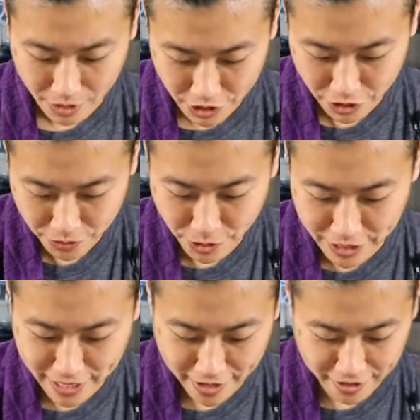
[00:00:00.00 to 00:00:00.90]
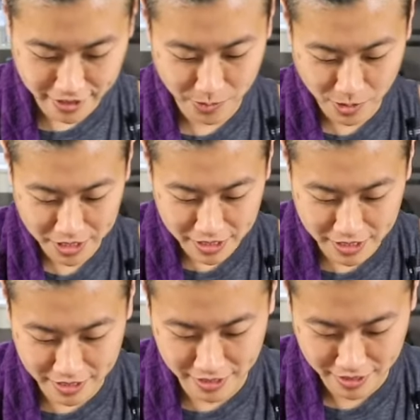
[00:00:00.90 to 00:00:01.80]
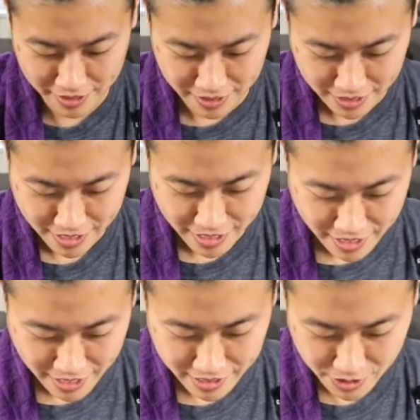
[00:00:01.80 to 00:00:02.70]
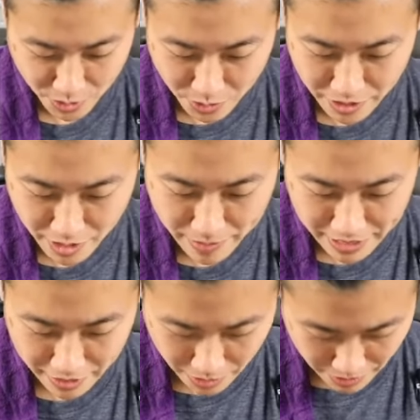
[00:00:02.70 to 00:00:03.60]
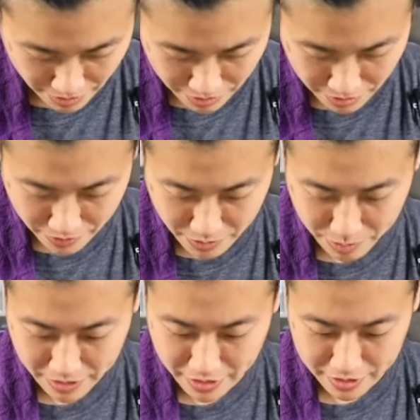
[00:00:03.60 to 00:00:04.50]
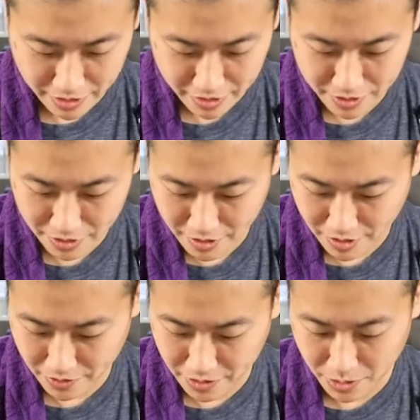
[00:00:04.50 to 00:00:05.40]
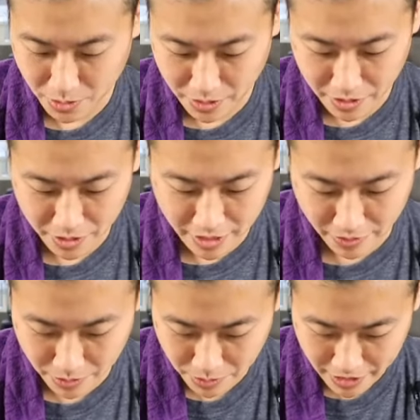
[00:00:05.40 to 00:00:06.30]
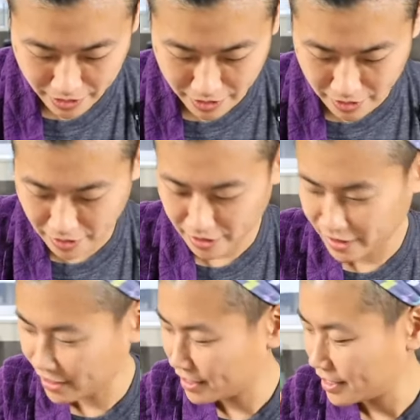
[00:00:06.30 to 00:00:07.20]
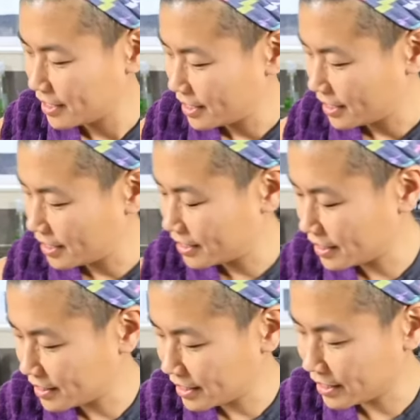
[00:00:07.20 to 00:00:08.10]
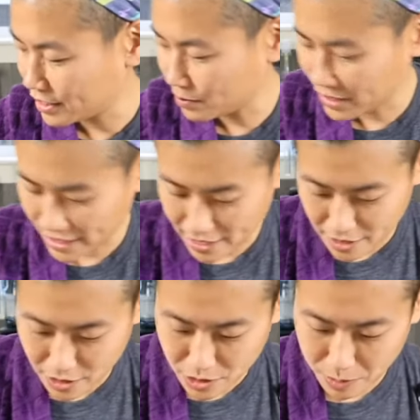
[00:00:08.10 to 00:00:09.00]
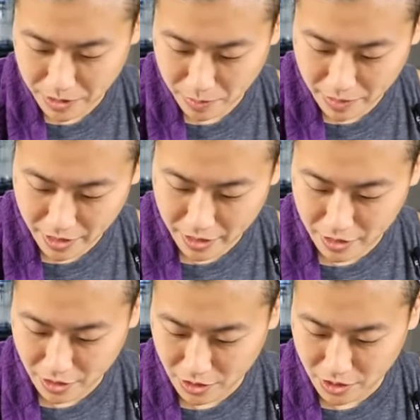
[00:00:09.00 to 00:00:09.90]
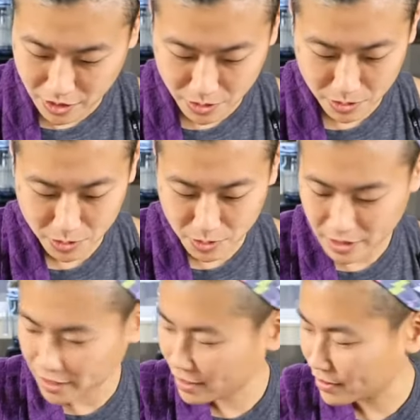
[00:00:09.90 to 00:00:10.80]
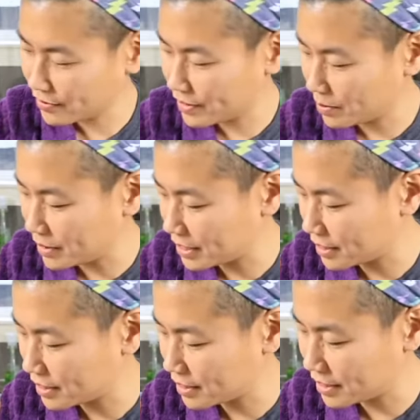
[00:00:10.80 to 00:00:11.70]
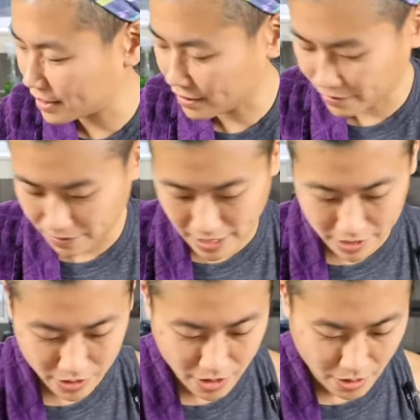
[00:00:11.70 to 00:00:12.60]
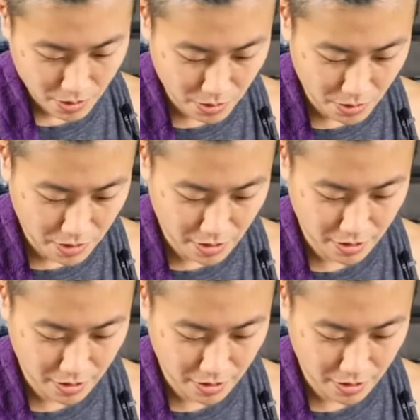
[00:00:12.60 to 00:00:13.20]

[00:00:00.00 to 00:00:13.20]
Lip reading: So you're going to roll it out once, and don't worry about it going all over the place. Yes, you're going to have little oil everywhere. And then take some scallions, put them on 2 of the pieces of flat dough.